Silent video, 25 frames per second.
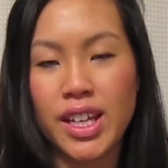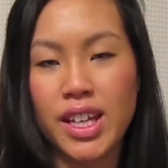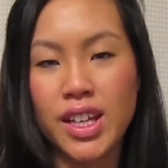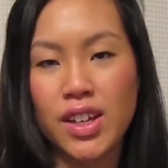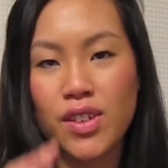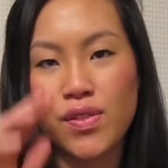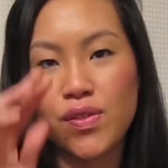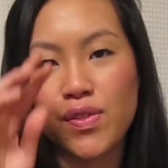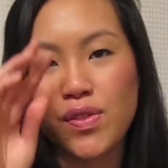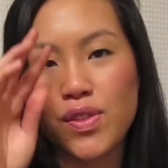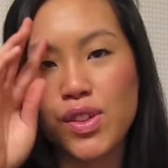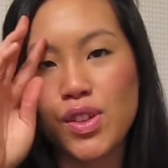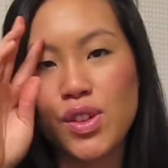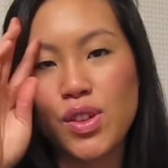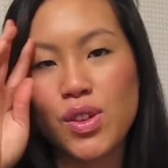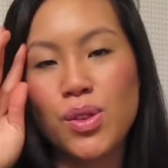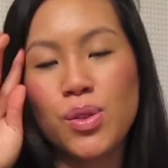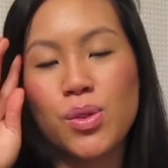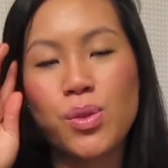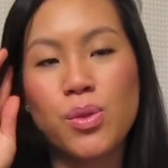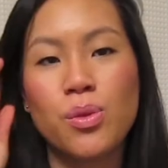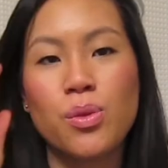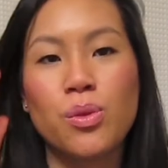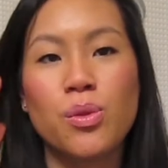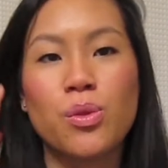If
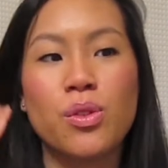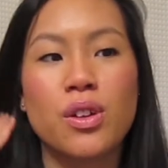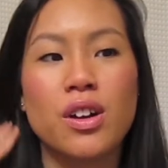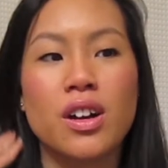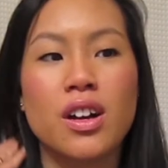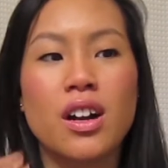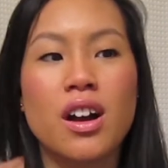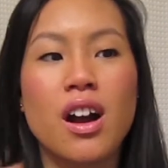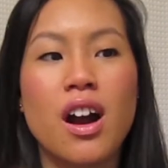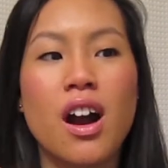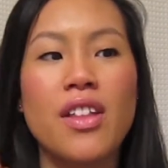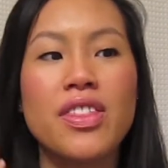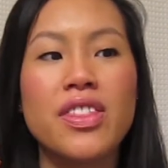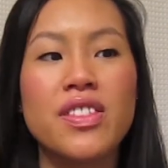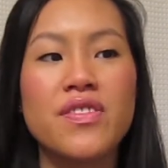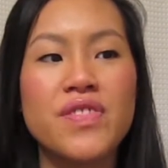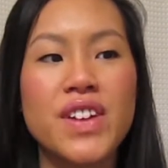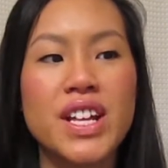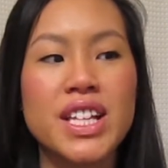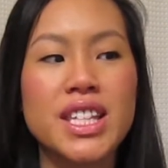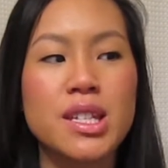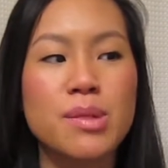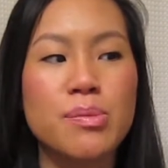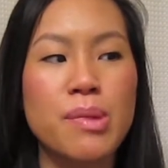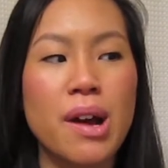you were on the
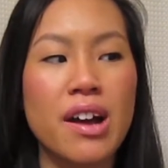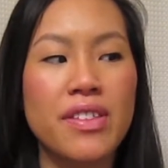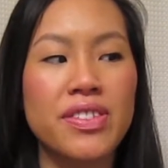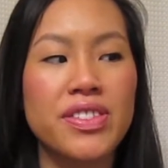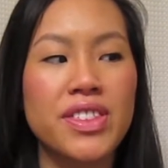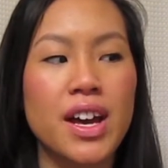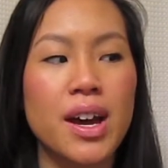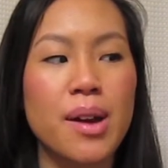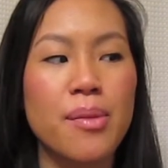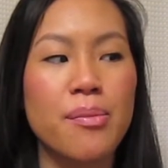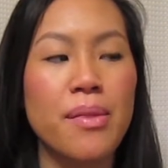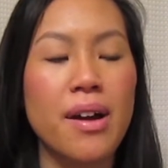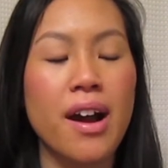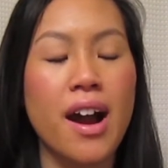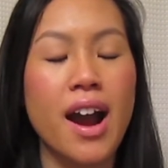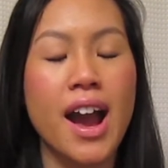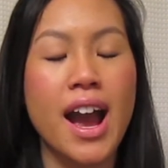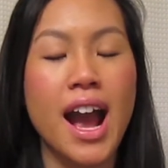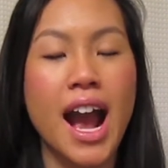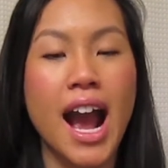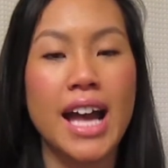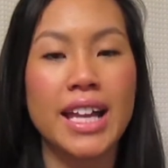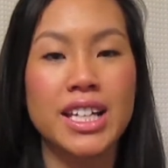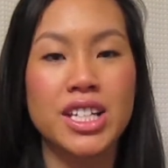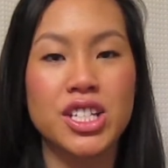fence about them, I
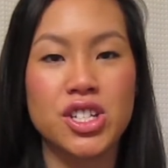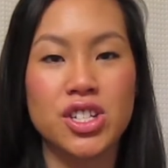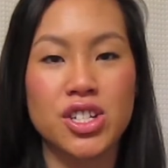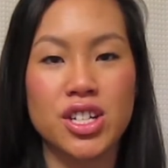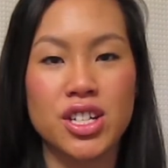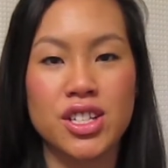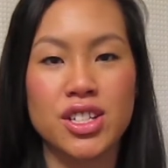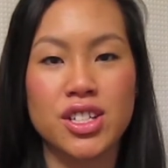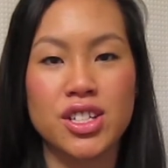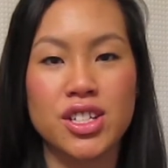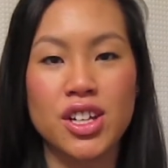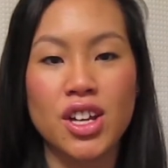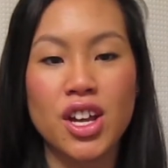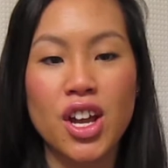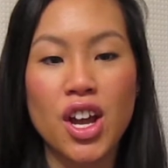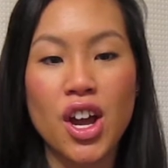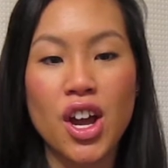highly suggest